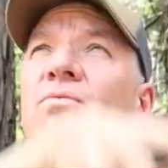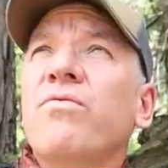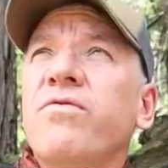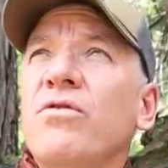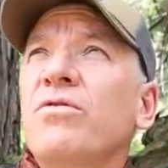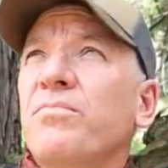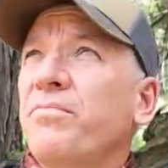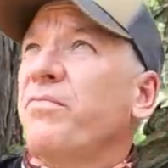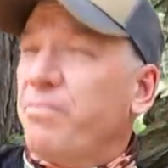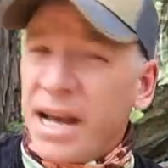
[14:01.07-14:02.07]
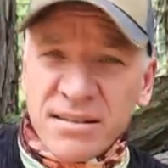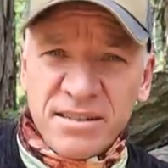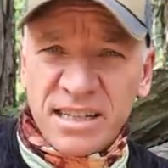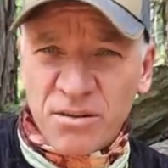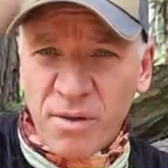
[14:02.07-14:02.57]
Flew
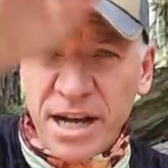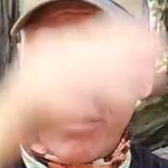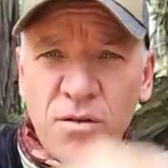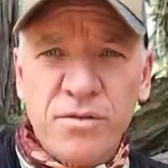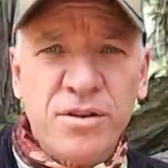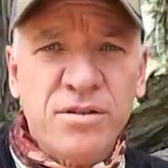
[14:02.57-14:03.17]
basically right over